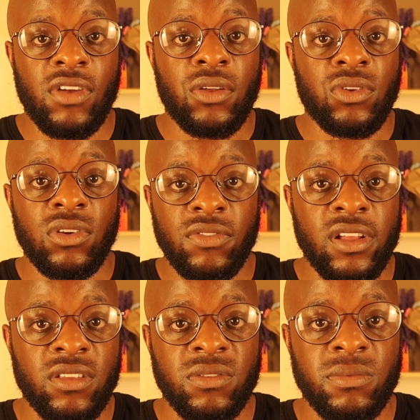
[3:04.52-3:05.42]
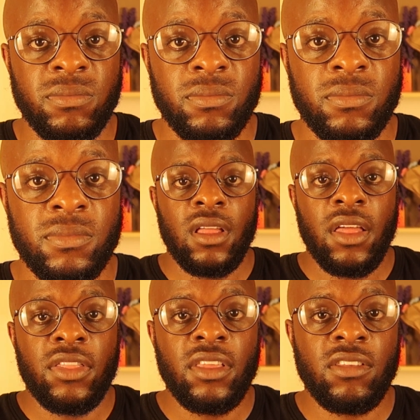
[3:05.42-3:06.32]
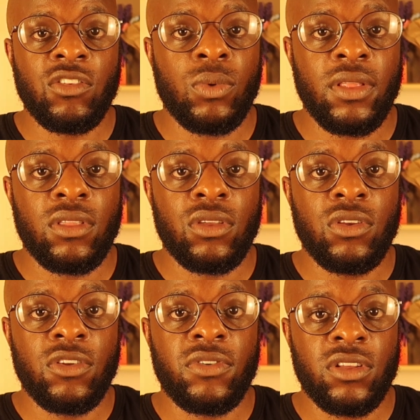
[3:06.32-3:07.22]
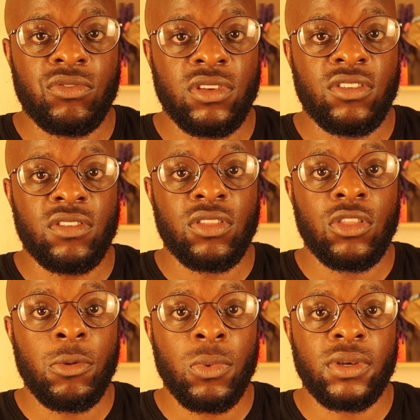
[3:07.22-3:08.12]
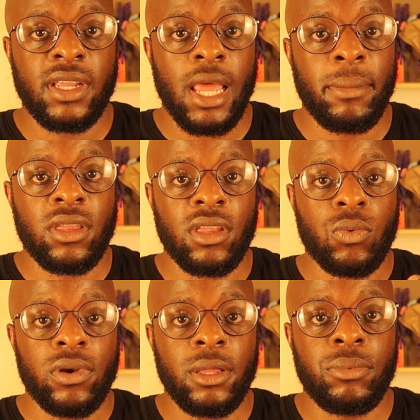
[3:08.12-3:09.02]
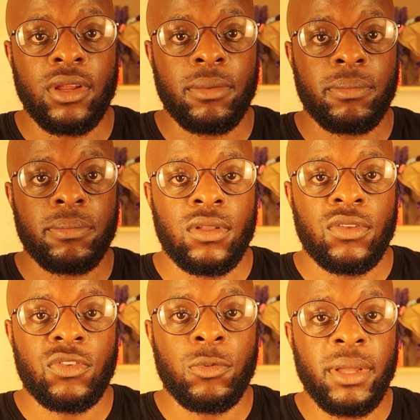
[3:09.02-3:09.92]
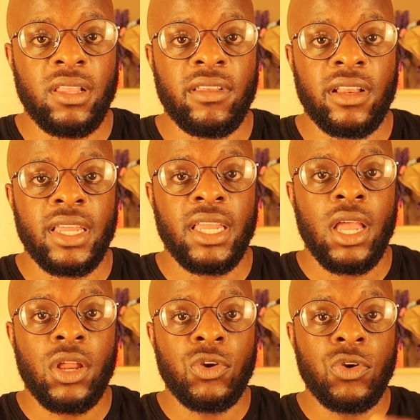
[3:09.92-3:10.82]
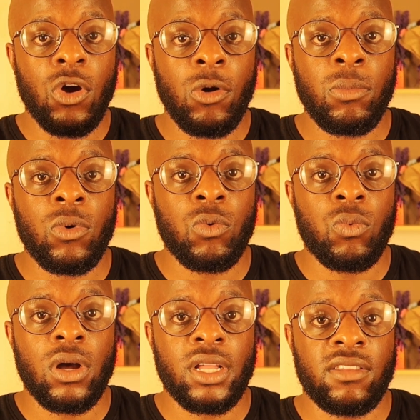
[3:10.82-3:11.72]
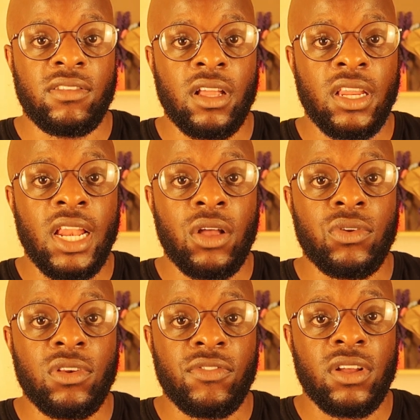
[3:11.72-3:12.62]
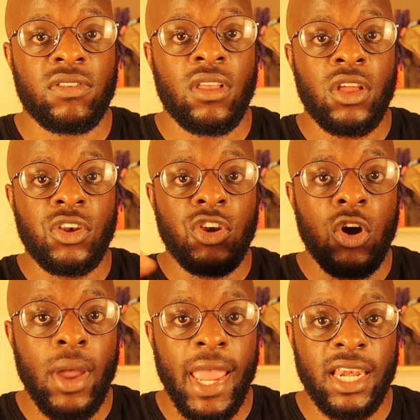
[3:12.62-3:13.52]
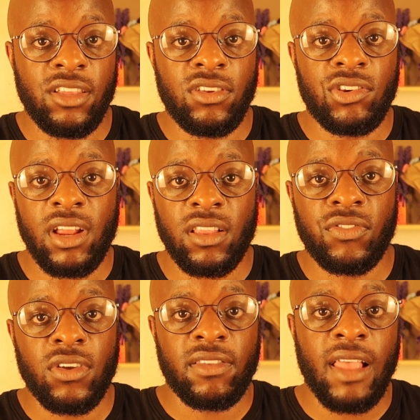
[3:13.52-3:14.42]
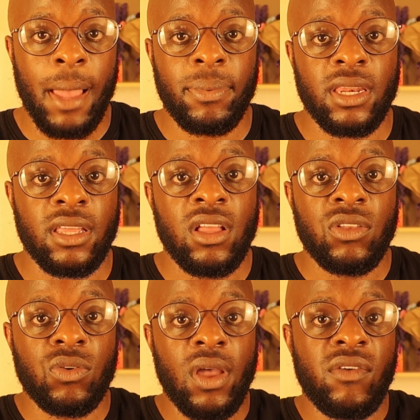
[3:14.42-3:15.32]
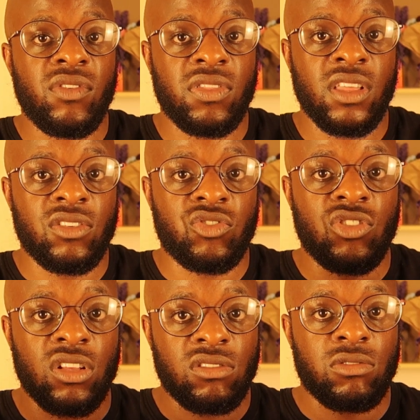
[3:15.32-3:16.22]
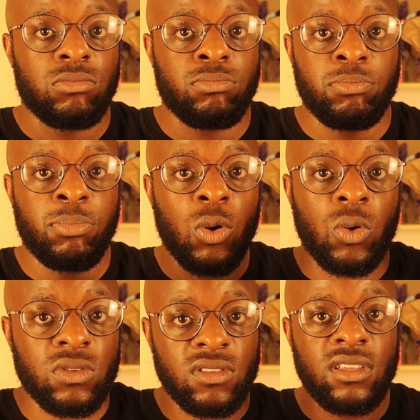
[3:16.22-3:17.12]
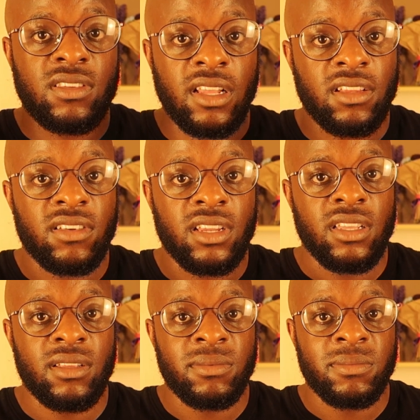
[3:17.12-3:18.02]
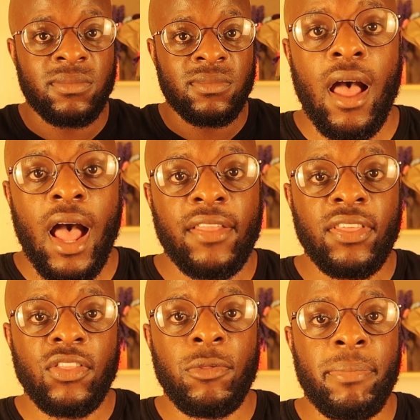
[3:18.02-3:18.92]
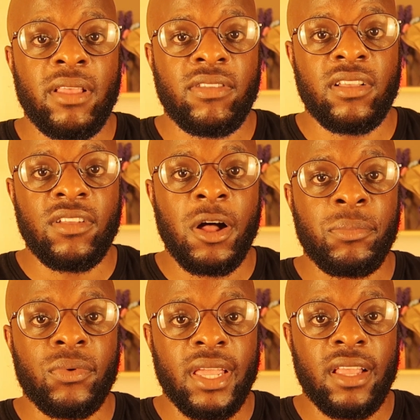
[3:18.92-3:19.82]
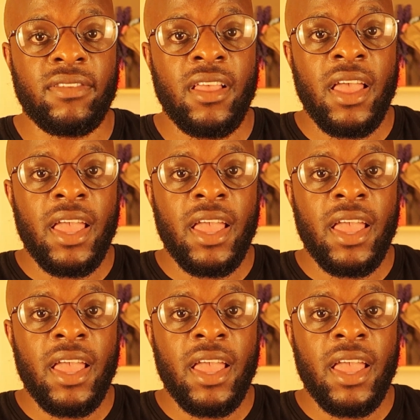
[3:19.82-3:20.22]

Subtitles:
of our universe. This is when the universe reaches thermodynamic equilibrium. So basically, no more work is done in our universe. No energy transfer is happening. So everything is just paused essentially. I think the best example is,